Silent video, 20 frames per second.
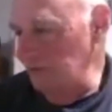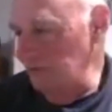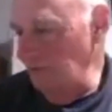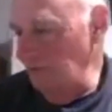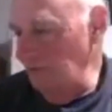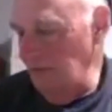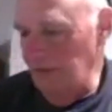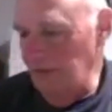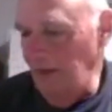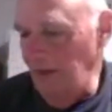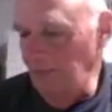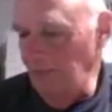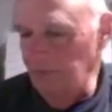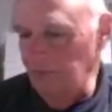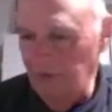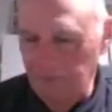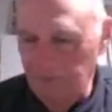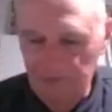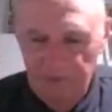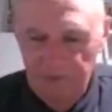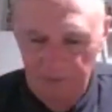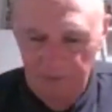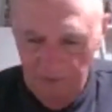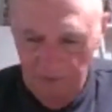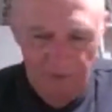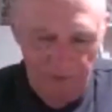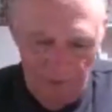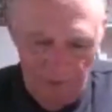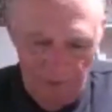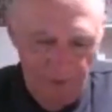made a copy of it to
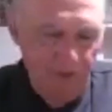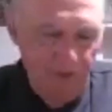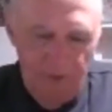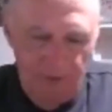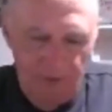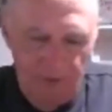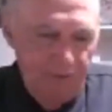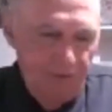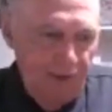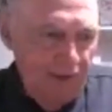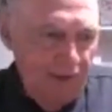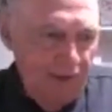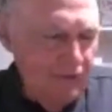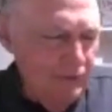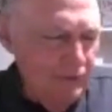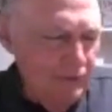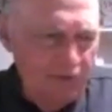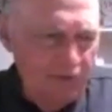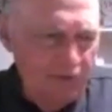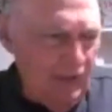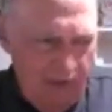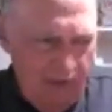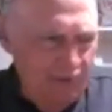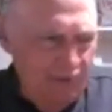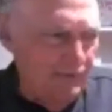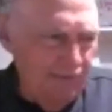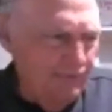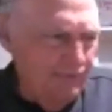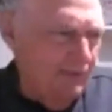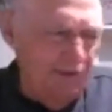where I guess it was like
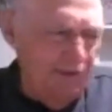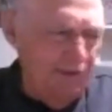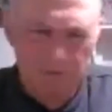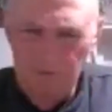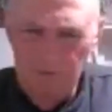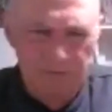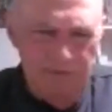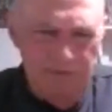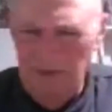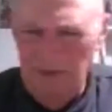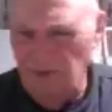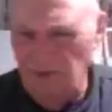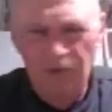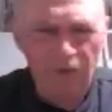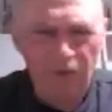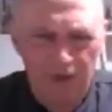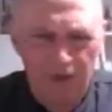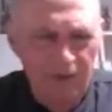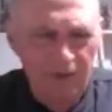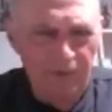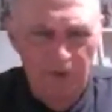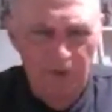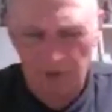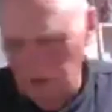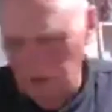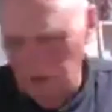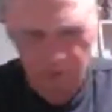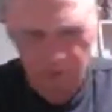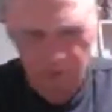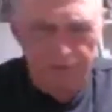a telegram.
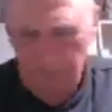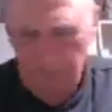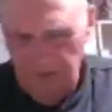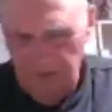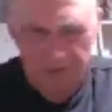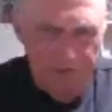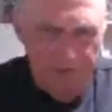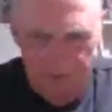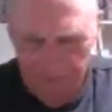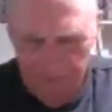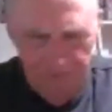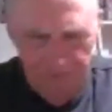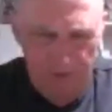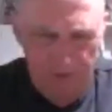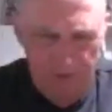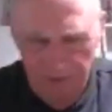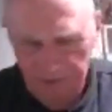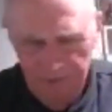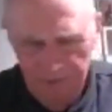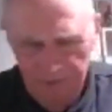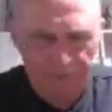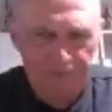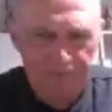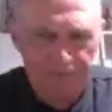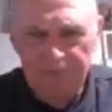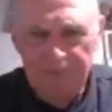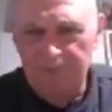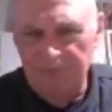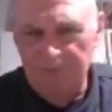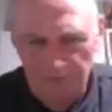You've been
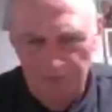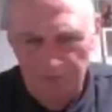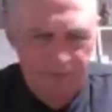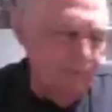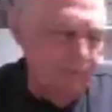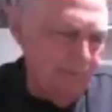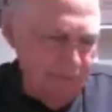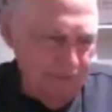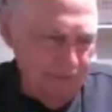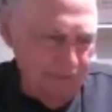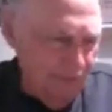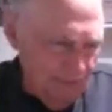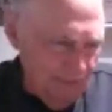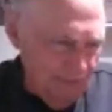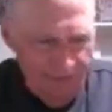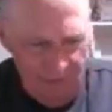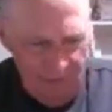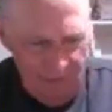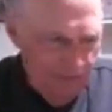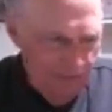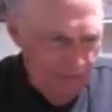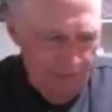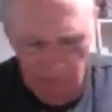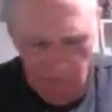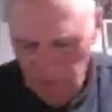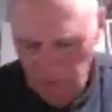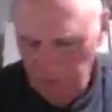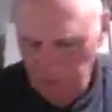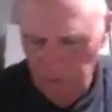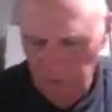inducted as a
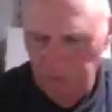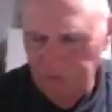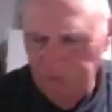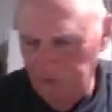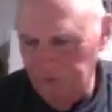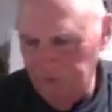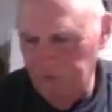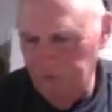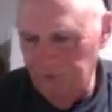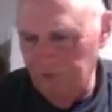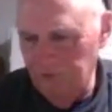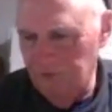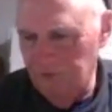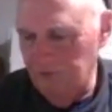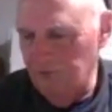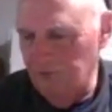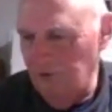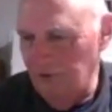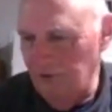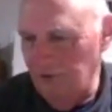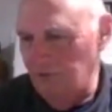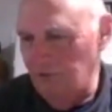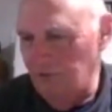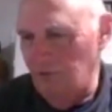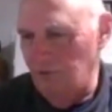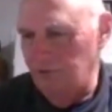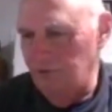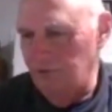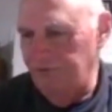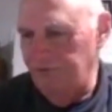member of the Four Seasons into the Rock and Roll
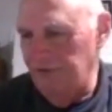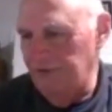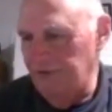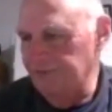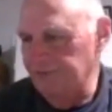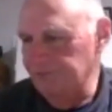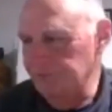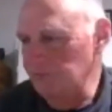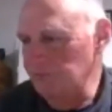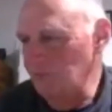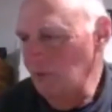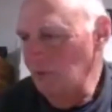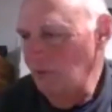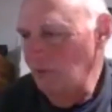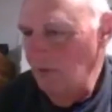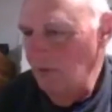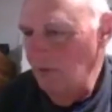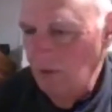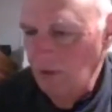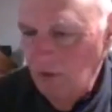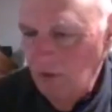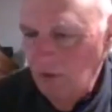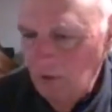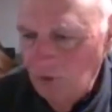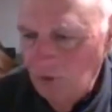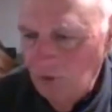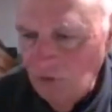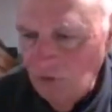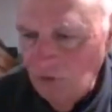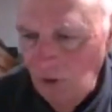Hall of Fame.
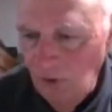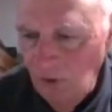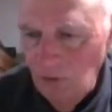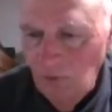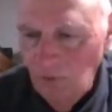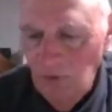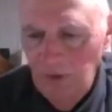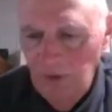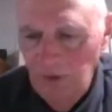So